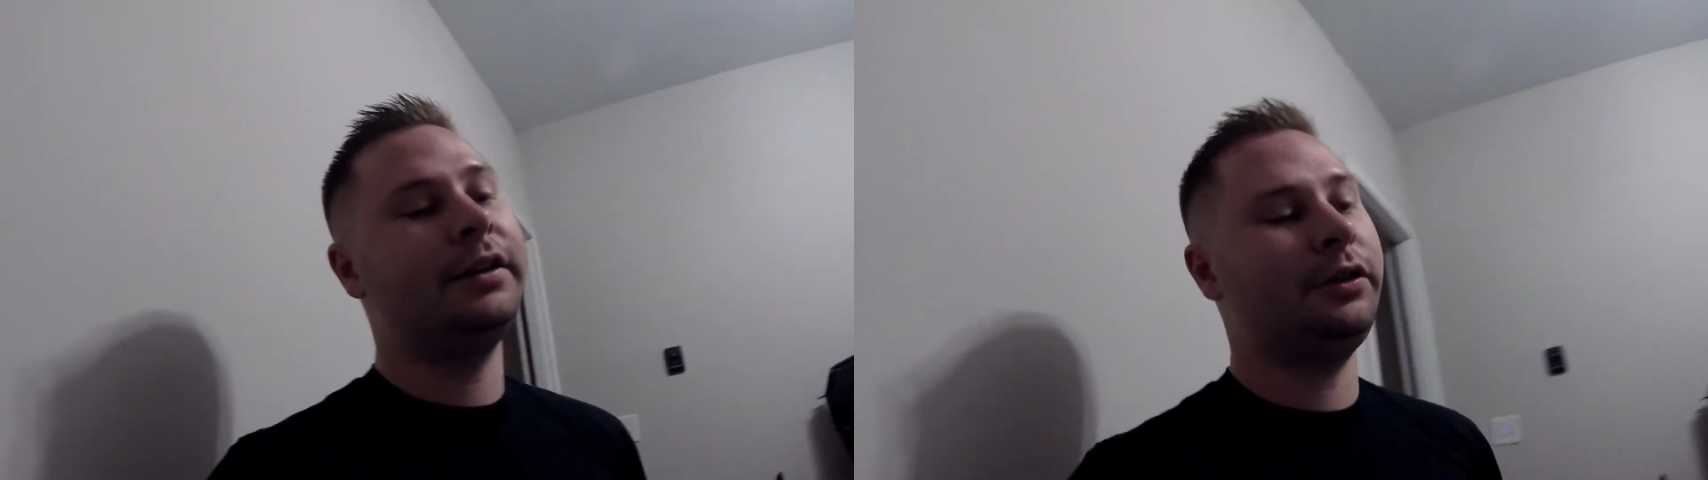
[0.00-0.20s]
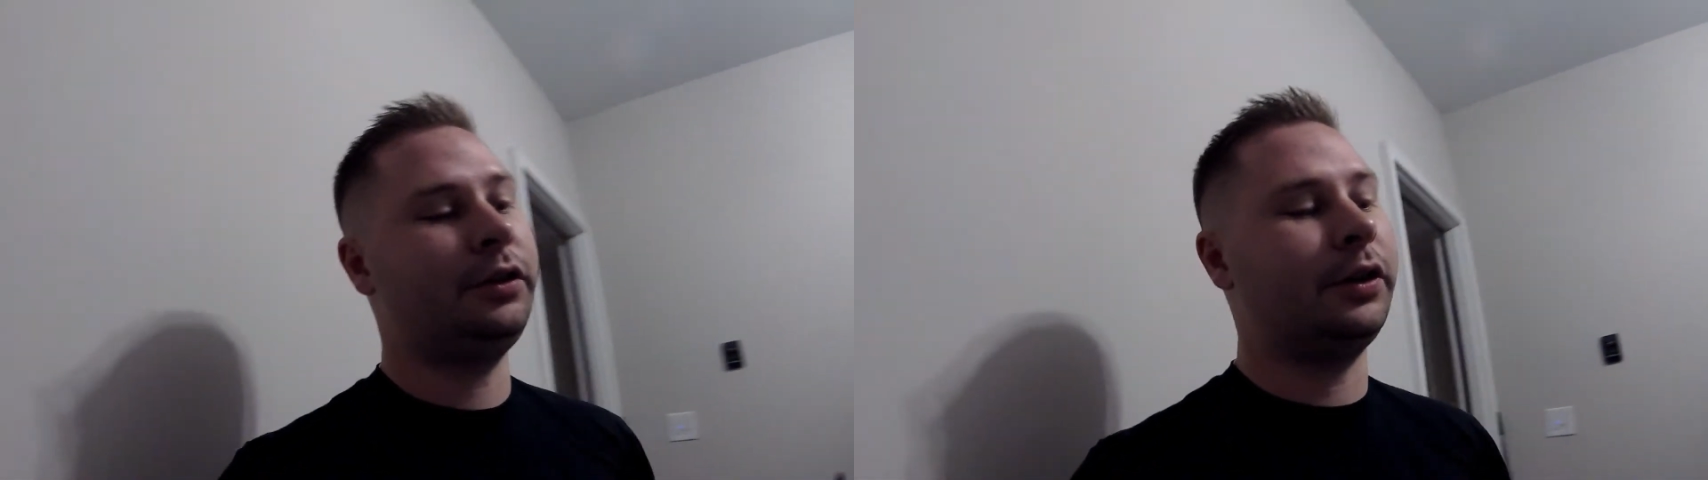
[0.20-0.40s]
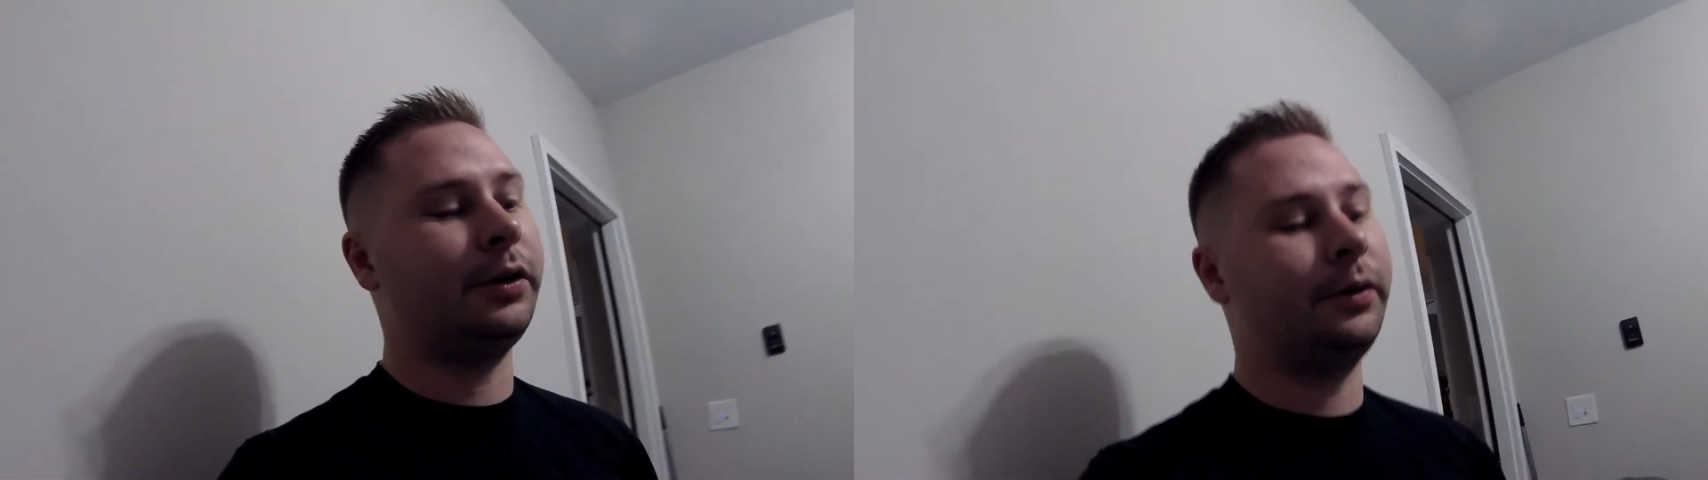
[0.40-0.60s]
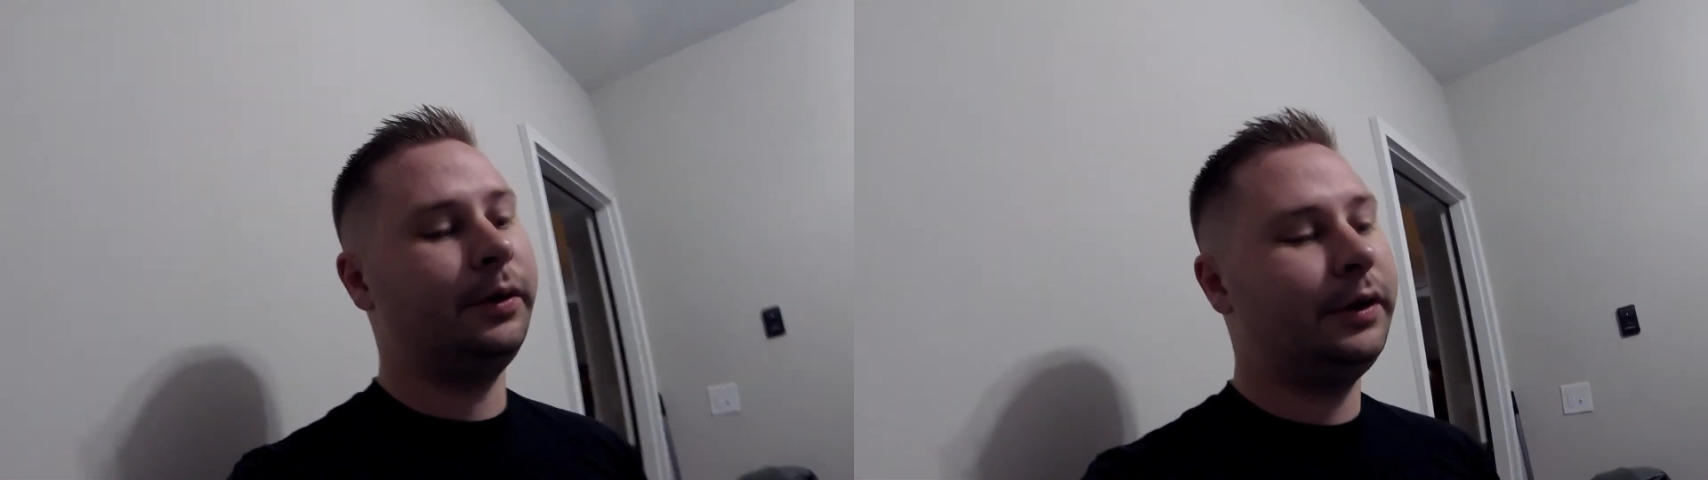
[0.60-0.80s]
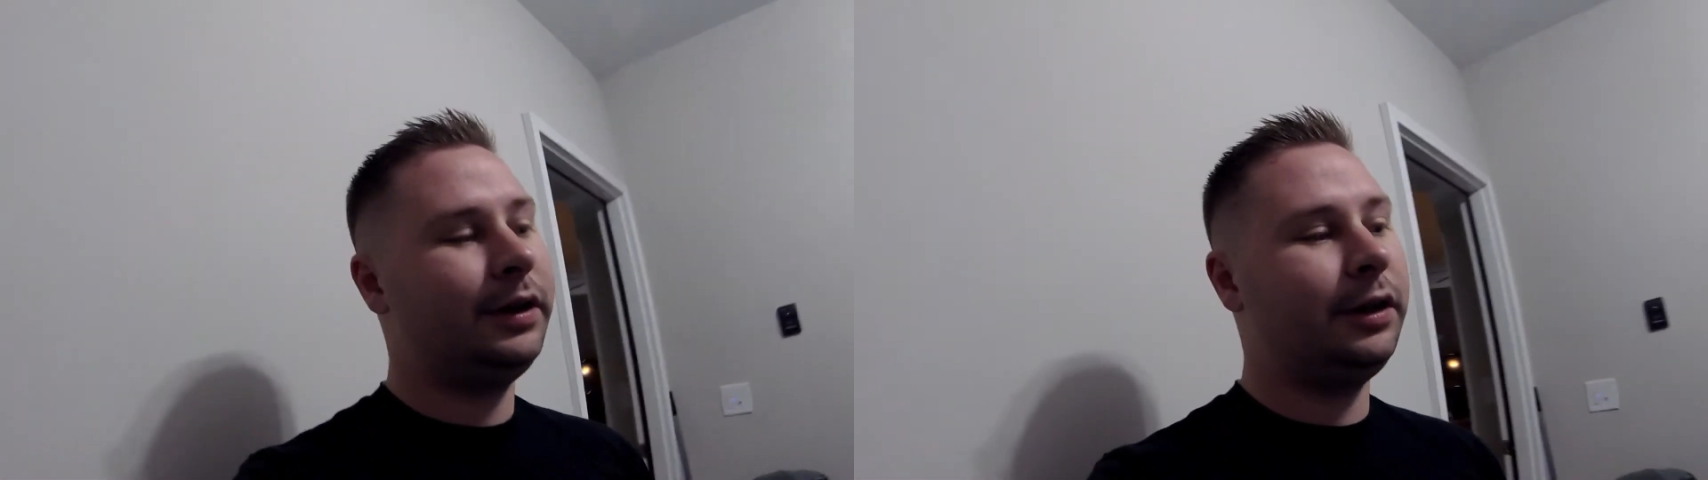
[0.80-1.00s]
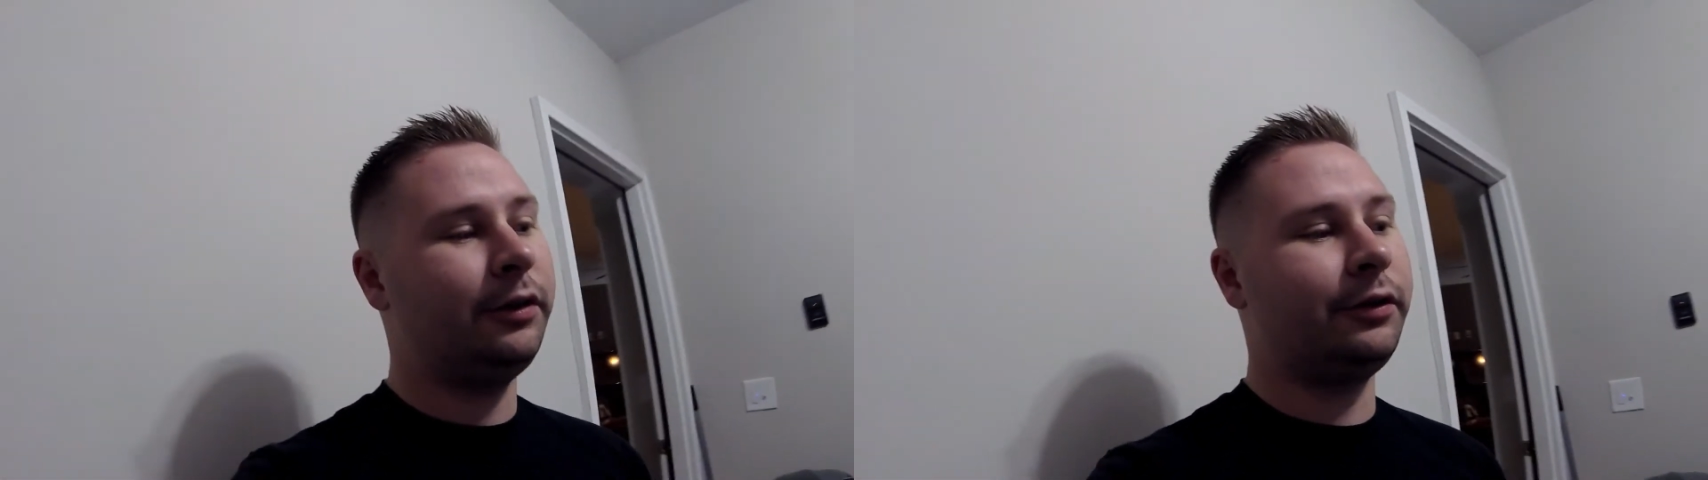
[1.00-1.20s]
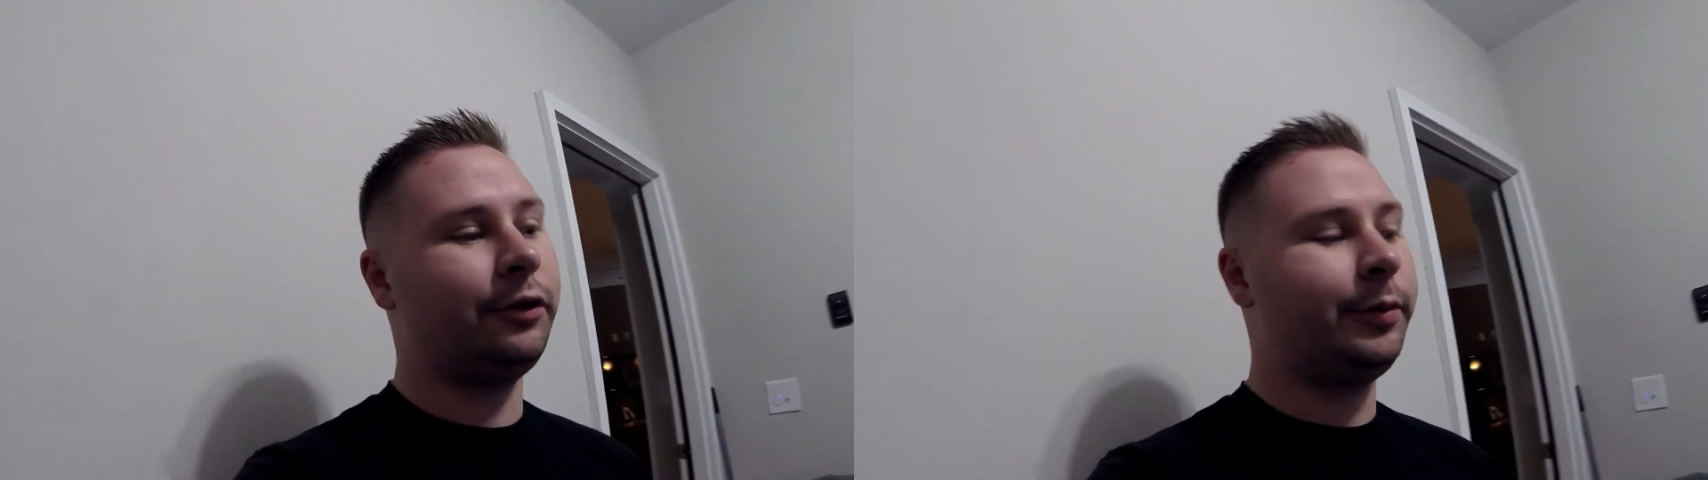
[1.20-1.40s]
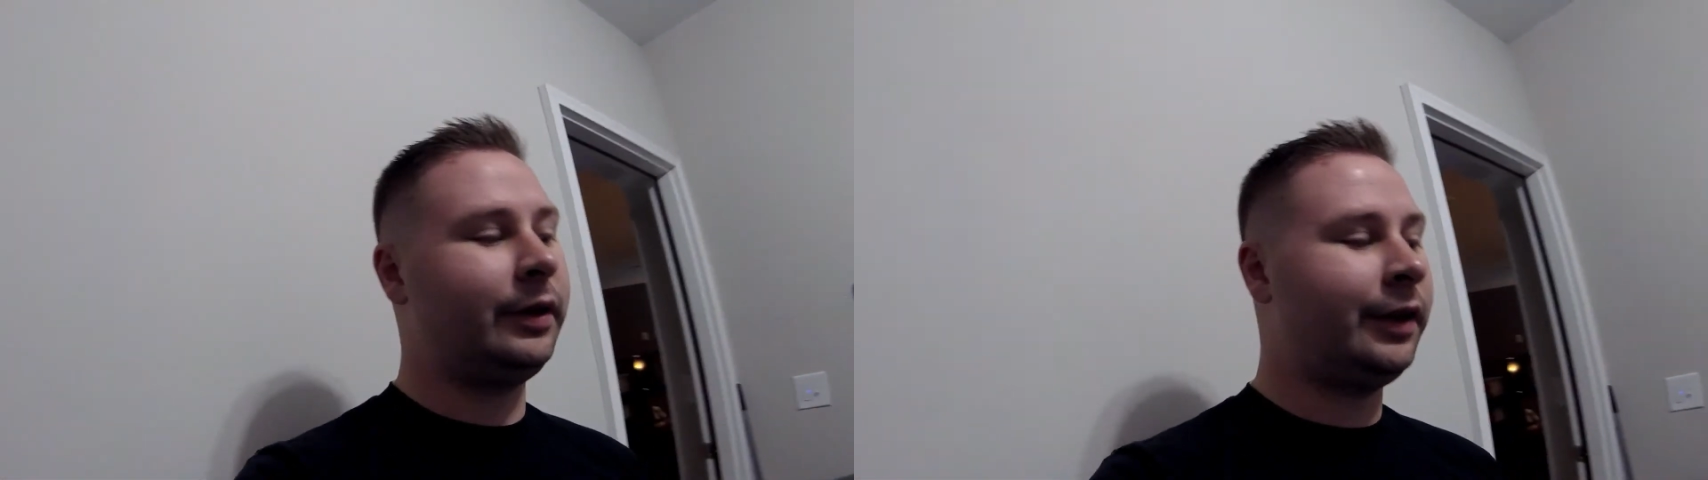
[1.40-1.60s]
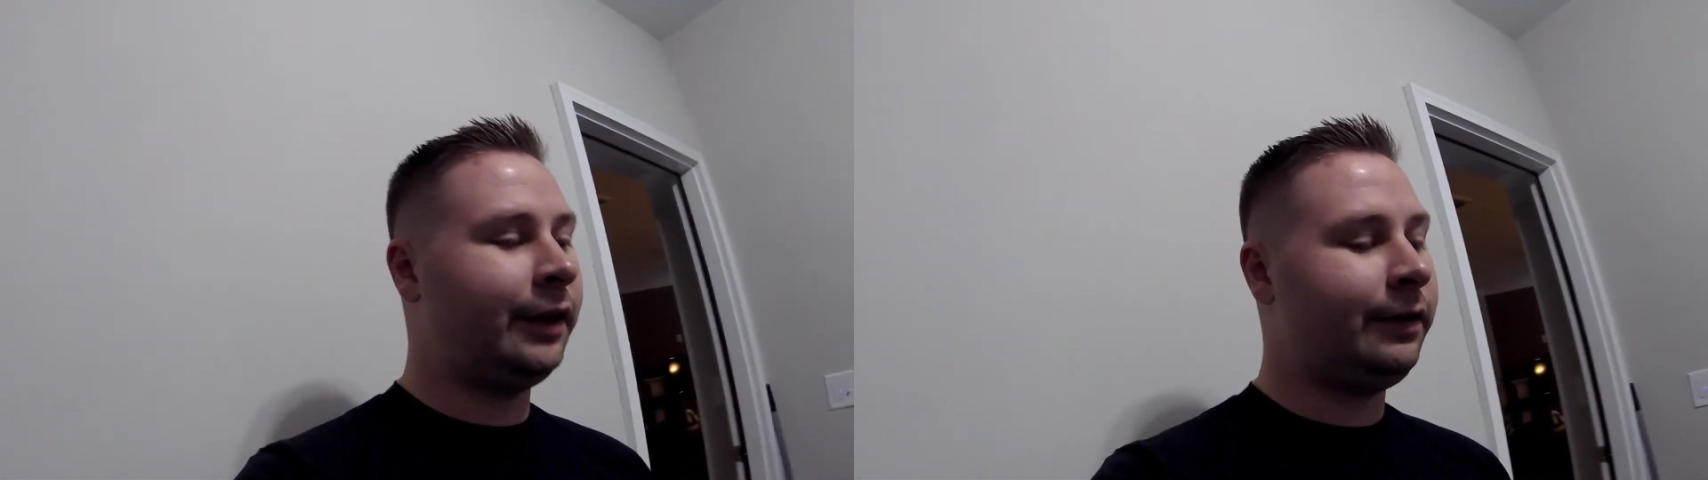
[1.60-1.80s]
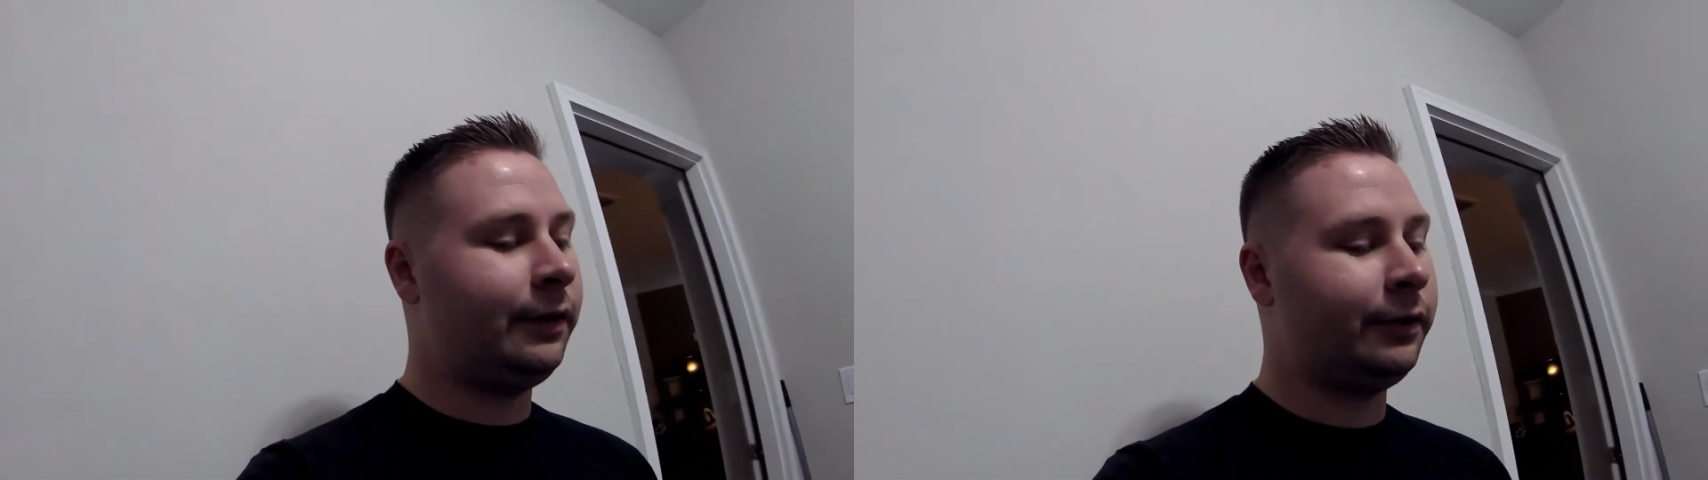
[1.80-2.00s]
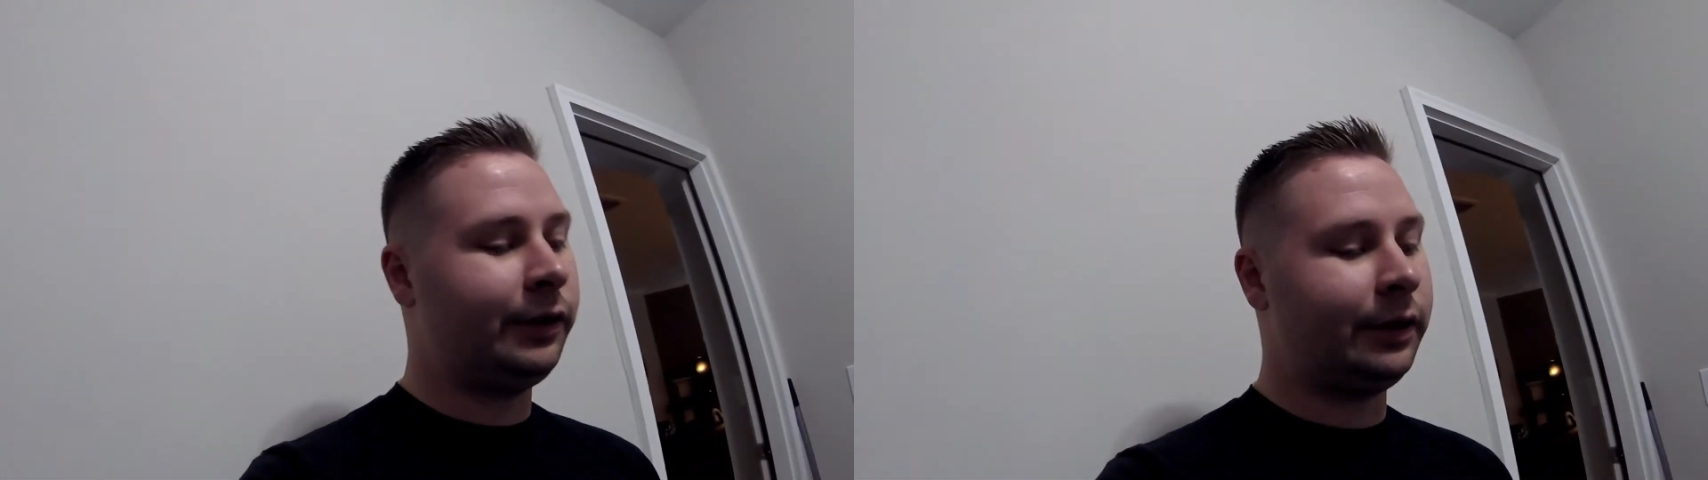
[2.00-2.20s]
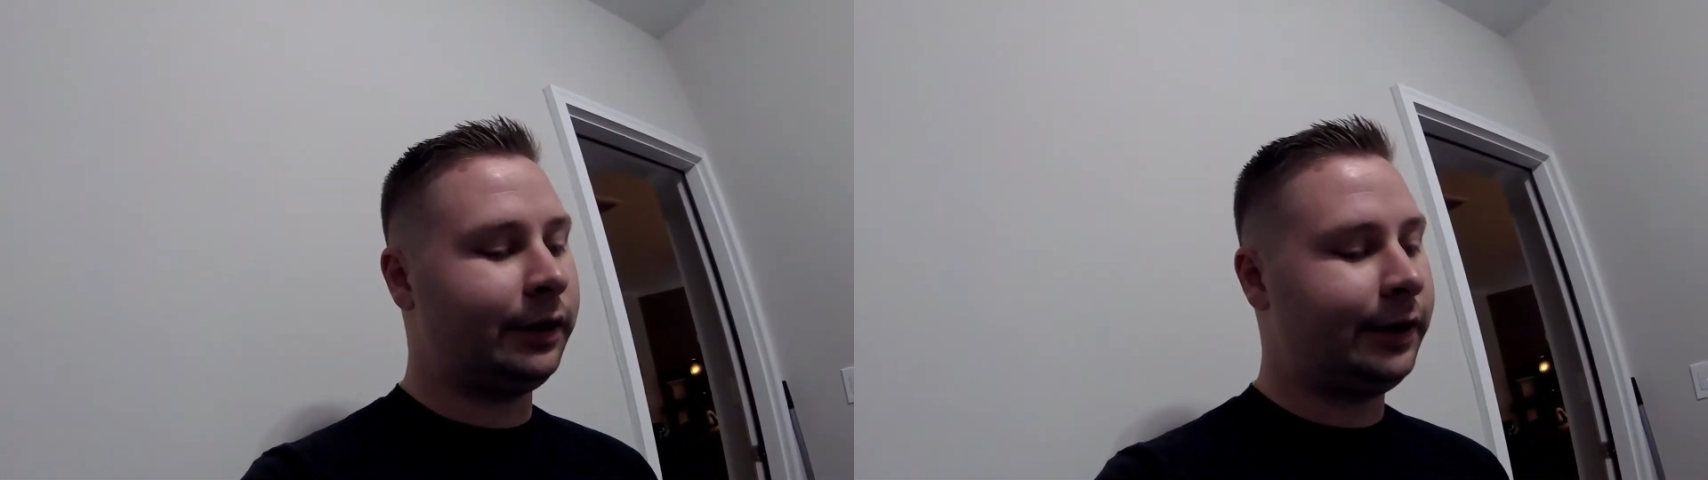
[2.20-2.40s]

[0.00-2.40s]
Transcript: so it was a little bit lengthier than